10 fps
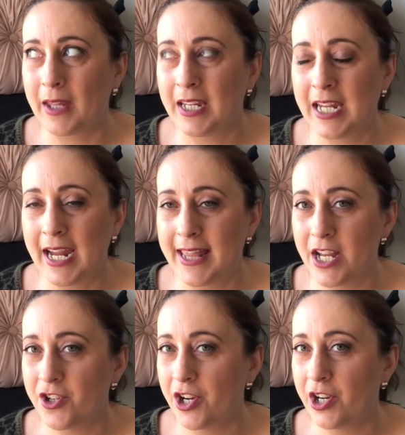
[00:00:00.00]
yeah, they
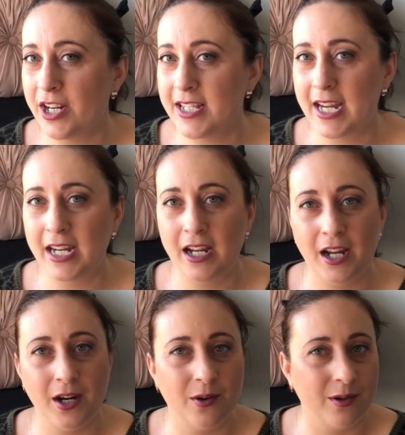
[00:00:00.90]
don't go to
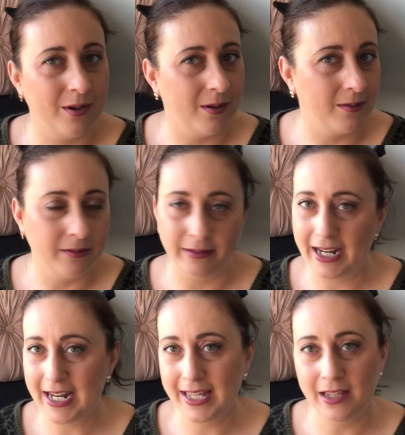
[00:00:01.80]
daycare or
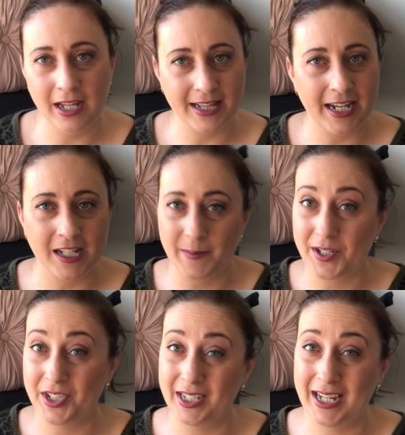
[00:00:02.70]
anything like that,
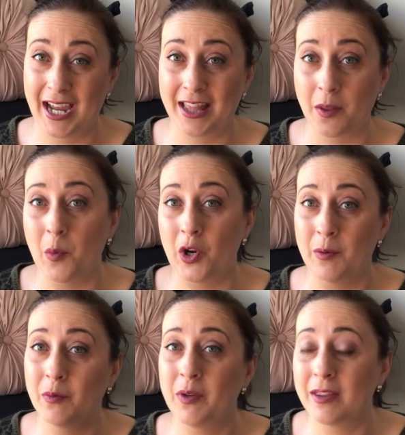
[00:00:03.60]
especially at the
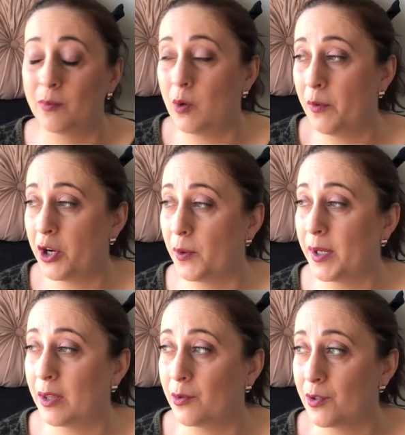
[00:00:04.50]
moment with what we're going
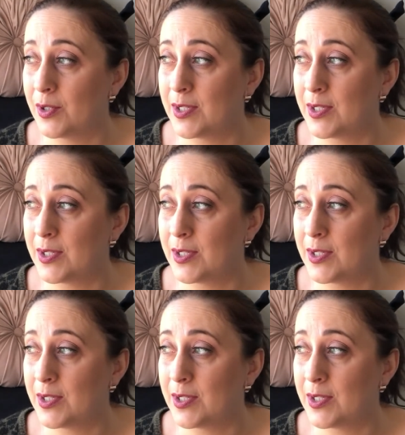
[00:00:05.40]
through.